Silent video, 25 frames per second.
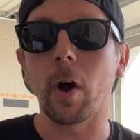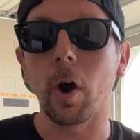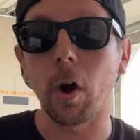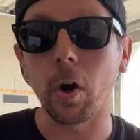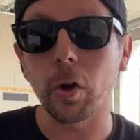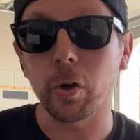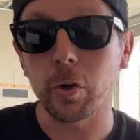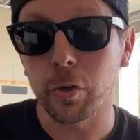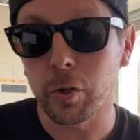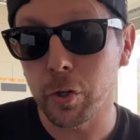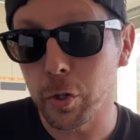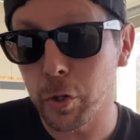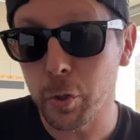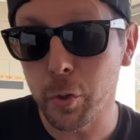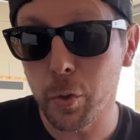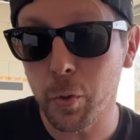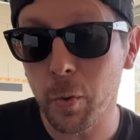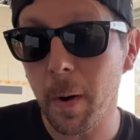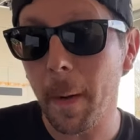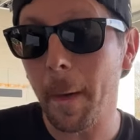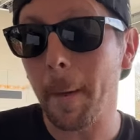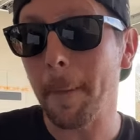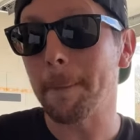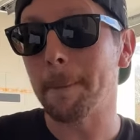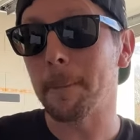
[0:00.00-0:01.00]
Our new
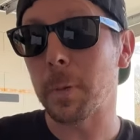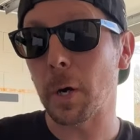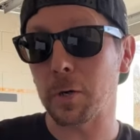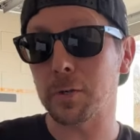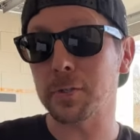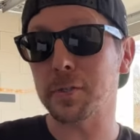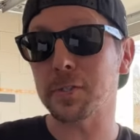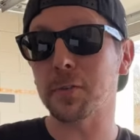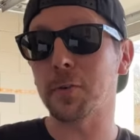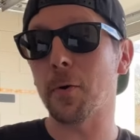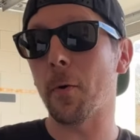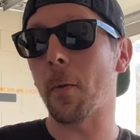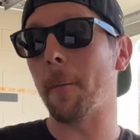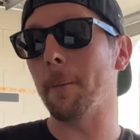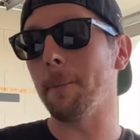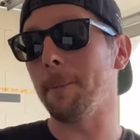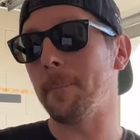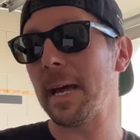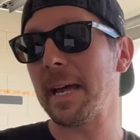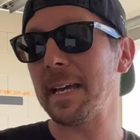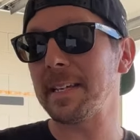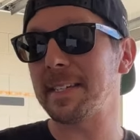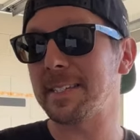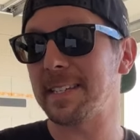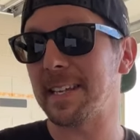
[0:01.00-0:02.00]
personal
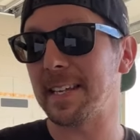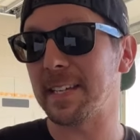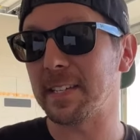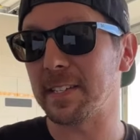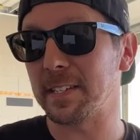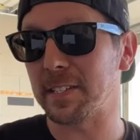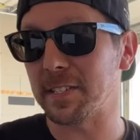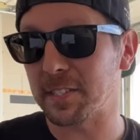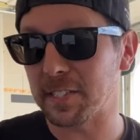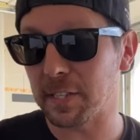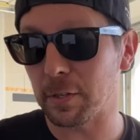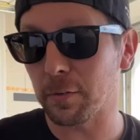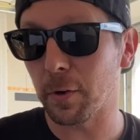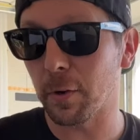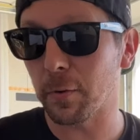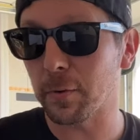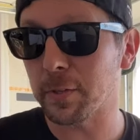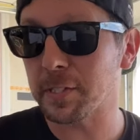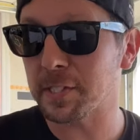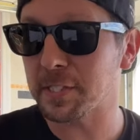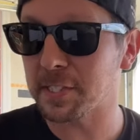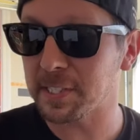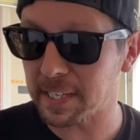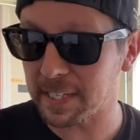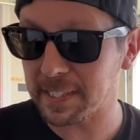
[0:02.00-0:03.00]
best zero to
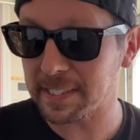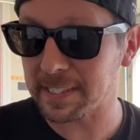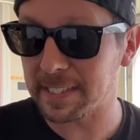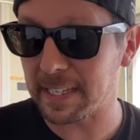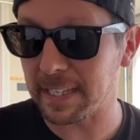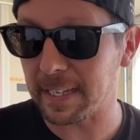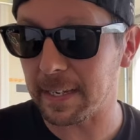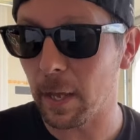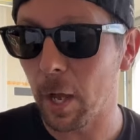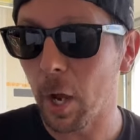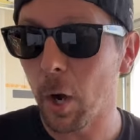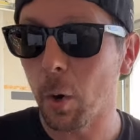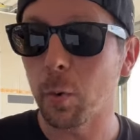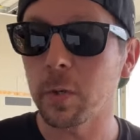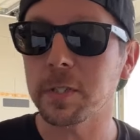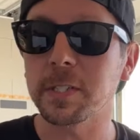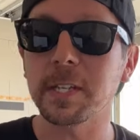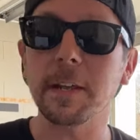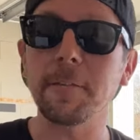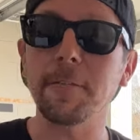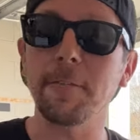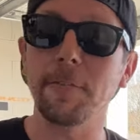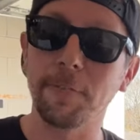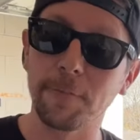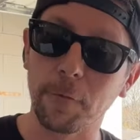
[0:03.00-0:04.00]
sixty was a
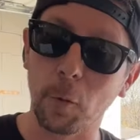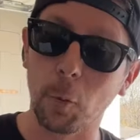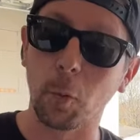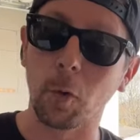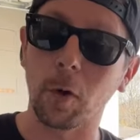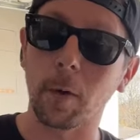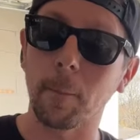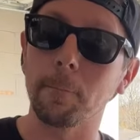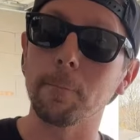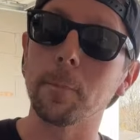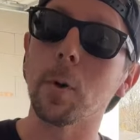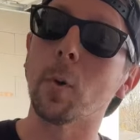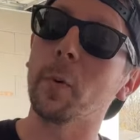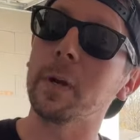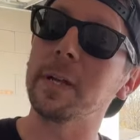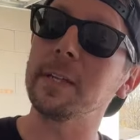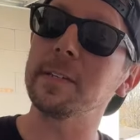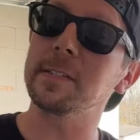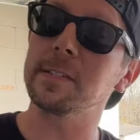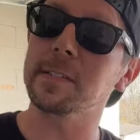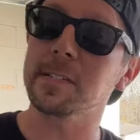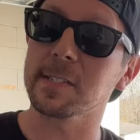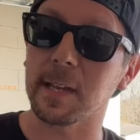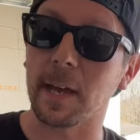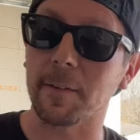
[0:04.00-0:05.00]
four point
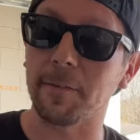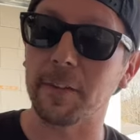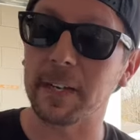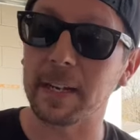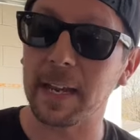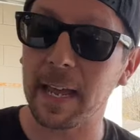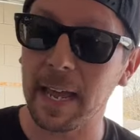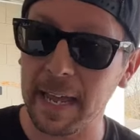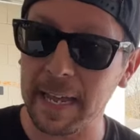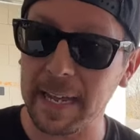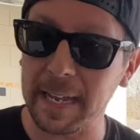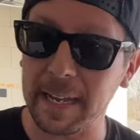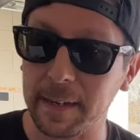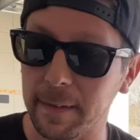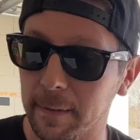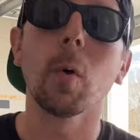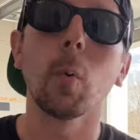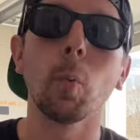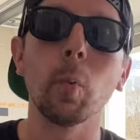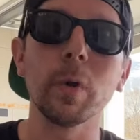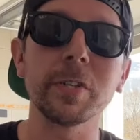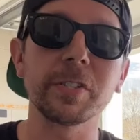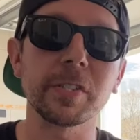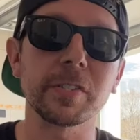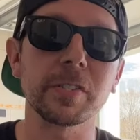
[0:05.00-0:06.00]
seven eight,
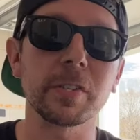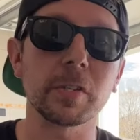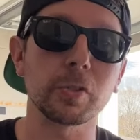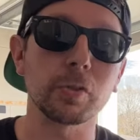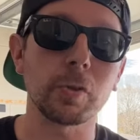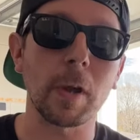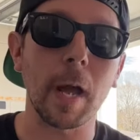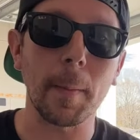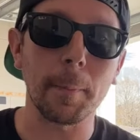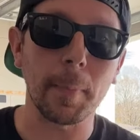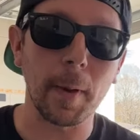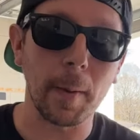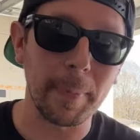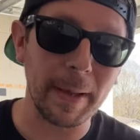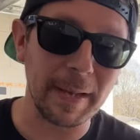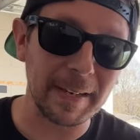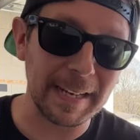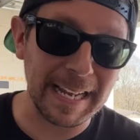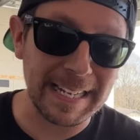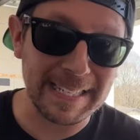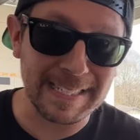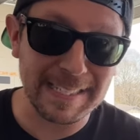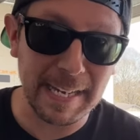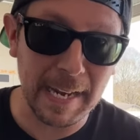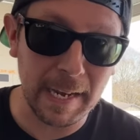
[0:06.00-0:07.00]
which is a drop about
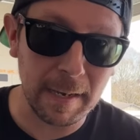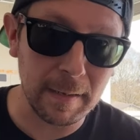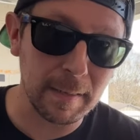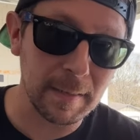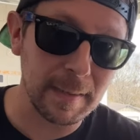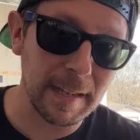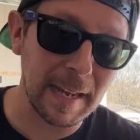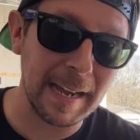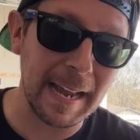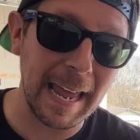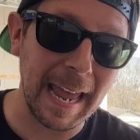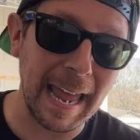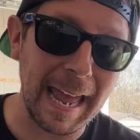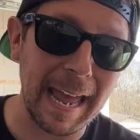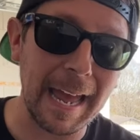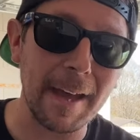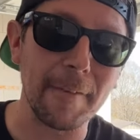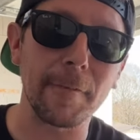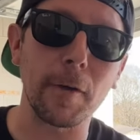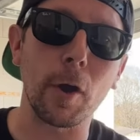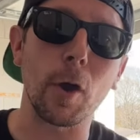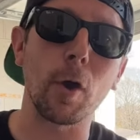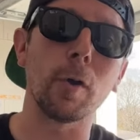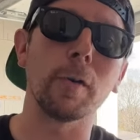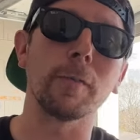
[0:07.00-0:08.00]
a tenth and a half
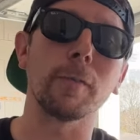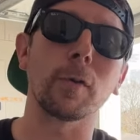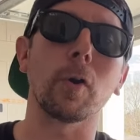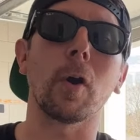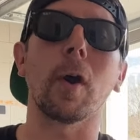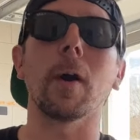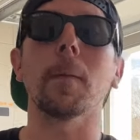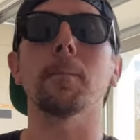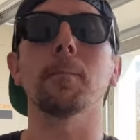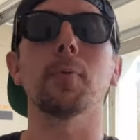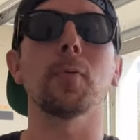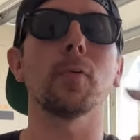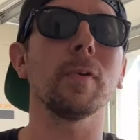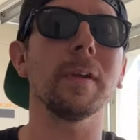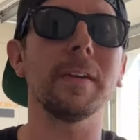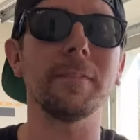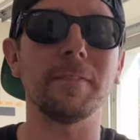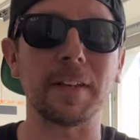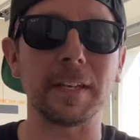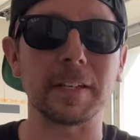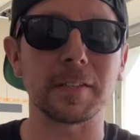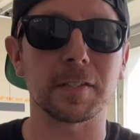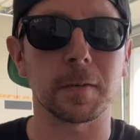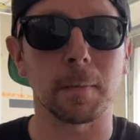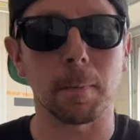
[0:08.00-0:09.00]
over our
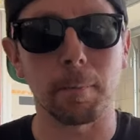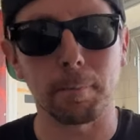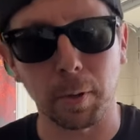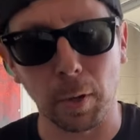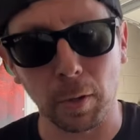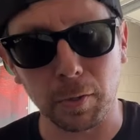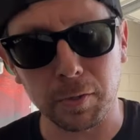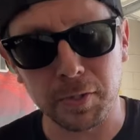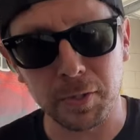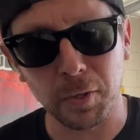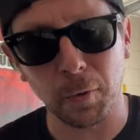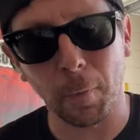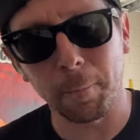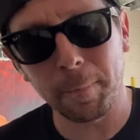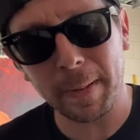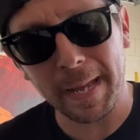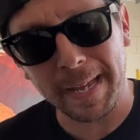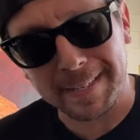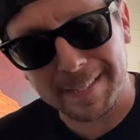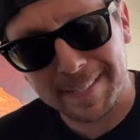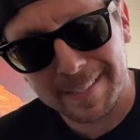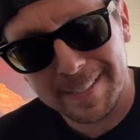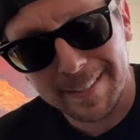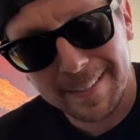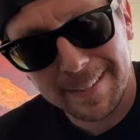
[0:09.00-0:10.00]
previous personal
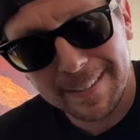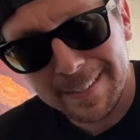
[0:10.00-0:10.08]
best.